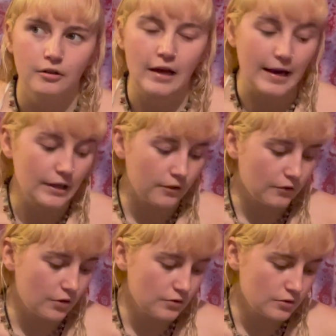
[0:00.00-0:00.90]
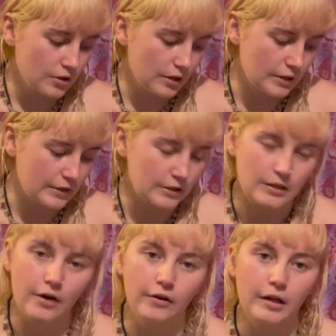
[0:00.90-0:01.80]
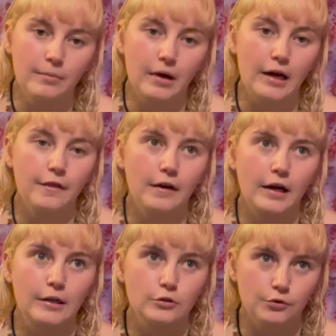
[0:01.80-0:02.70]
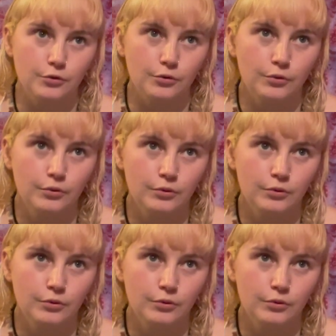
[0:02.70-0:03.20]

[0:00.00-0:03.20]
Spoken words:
any of those necessarily, but I think I do